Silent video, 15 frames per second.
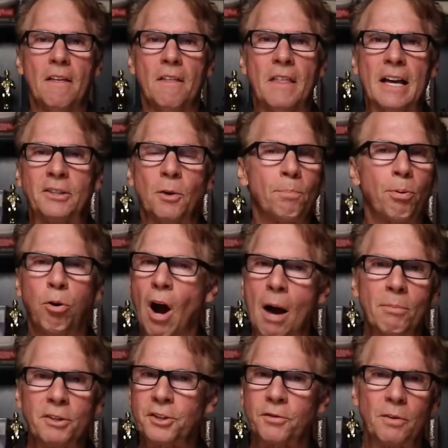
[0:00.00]
that's a
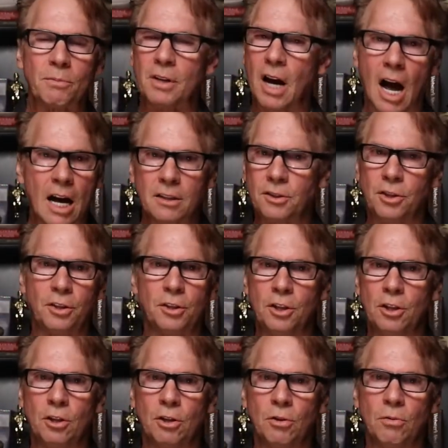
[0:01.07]
promise from God to
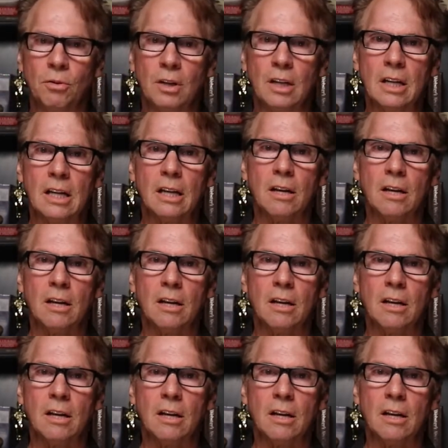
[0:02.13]
you